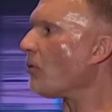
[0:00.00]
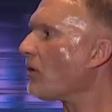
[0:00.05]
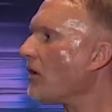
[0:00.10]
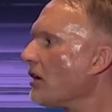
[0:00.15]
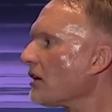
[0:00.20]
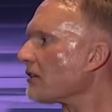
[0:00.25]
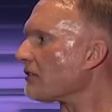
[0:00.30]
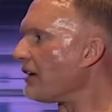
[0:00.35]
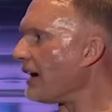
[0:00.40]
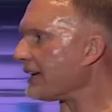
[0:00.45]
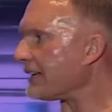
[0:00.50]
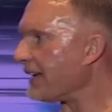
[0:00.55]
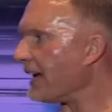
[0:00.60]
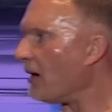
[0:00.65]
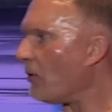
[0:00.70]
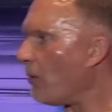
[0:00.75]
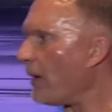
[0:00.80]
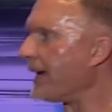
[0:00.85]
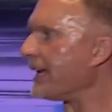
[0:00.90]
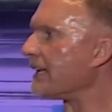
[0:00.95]
work right
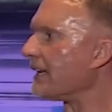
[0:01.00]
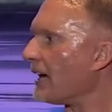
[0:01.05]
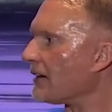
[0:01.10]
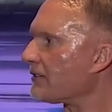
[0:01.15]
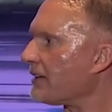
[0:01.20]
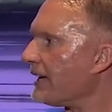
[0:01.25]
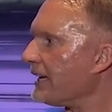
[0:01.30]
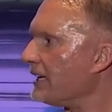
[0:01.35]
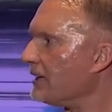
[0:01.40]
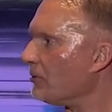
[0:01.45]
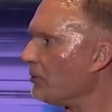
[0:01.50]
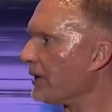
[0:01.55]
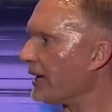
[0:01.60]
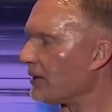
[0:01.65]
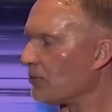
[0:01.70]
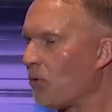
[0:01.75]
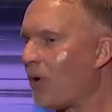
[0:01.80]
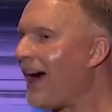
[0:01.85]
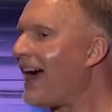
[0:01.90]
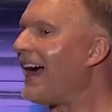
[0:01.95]
now. Wait, and I'll tell you
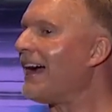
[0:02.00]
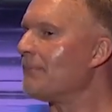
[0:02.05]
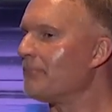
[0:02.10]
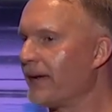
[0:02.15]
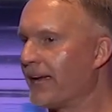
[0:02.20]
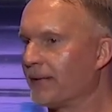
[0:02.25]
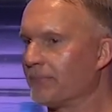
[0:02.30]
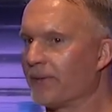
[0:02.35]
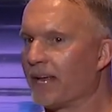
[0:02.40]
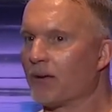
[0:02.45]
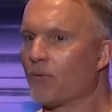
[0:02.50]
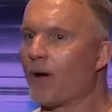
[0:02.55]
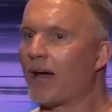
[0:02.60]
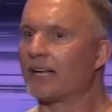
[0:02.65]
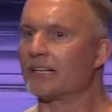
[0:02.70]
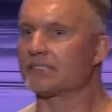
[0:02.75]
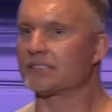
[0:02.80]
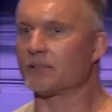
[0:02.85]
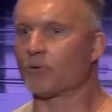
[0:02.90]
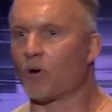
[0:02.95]
when. Why, man, man? Why
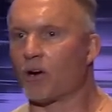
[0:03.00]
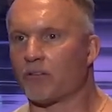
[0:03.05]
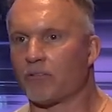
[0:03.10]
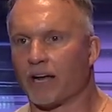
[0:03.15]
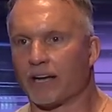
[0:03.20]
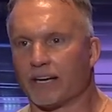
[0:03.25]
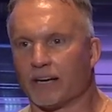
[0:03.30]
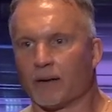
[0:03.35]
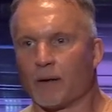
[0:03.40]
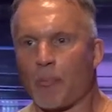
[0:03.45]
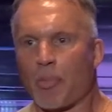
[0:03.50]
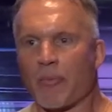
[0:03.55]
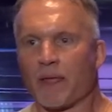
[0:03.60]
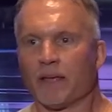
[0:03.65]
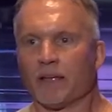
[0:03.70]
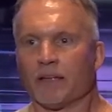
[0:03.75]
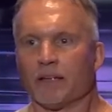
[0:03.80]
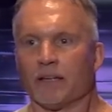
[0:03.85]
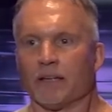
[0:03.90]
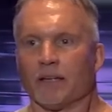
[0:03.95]
does it work right here?
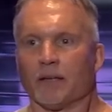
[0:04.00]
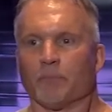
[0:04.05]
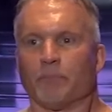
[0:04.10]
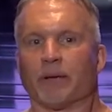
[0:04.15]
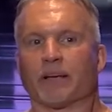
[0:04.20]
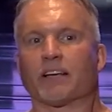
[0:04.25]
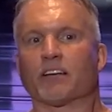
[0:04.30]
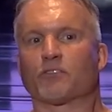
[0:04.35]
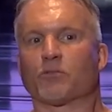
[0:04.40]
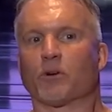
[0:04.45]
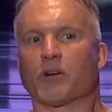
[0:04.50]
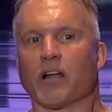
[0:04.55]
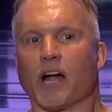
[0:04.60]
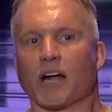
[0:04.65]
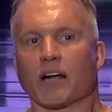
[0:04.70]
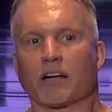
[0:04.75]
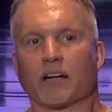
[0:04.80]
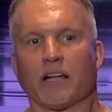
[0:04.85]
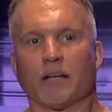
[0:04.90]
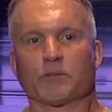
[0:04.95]
Because we're
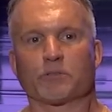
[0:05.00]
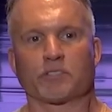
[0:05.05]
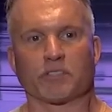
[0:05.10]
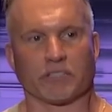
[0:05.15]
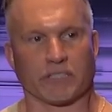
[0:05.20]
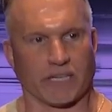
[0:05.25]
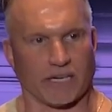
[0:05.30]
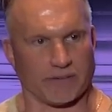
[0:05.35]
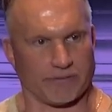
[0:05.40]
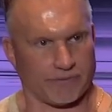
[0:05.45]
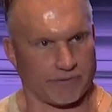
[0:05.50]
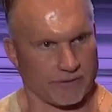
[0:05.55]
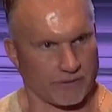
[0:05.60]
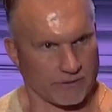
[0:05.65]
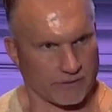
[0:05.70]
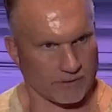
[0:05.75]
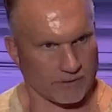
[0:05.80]
not close enough.